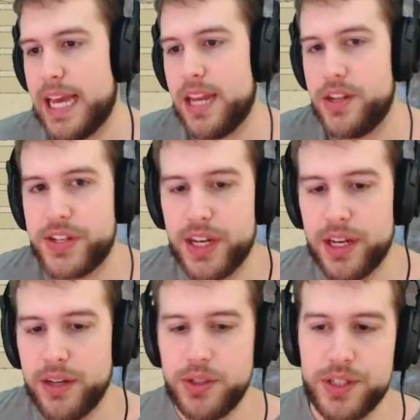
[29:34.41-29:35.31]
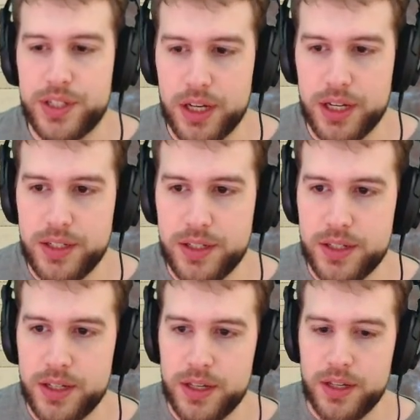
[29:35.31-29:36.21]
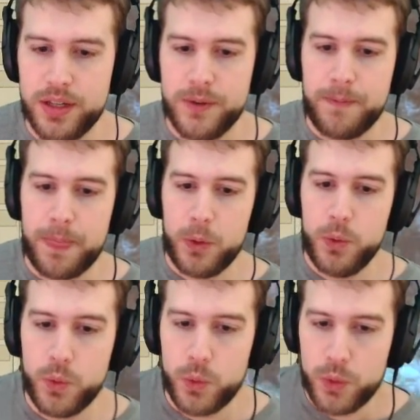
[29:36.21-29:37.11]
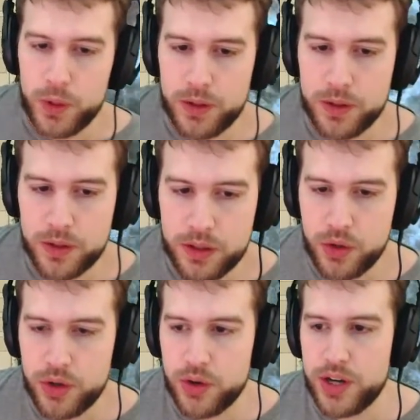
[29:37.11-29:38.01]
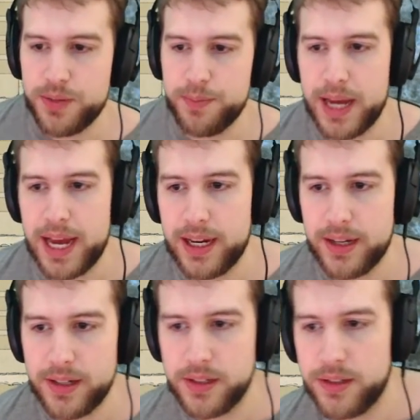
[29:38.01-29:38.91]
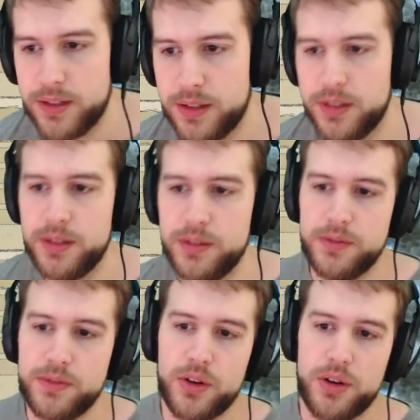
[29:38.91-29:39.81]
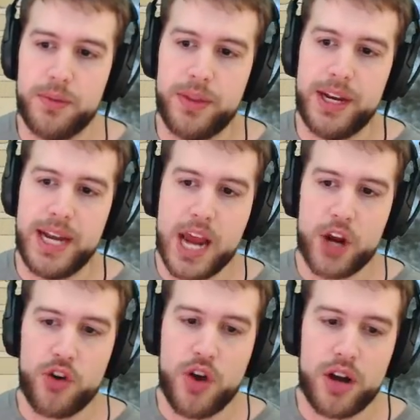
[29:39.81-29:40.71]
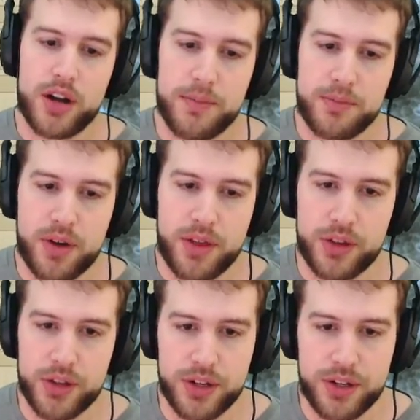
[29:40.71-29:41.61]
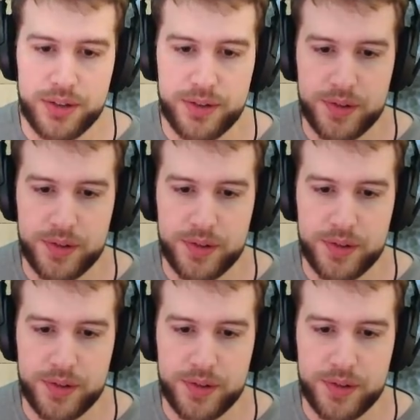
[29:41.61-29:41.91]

the end turn, which is nice. Ooh, non-aggression pact from the Necrarch Brotherhood.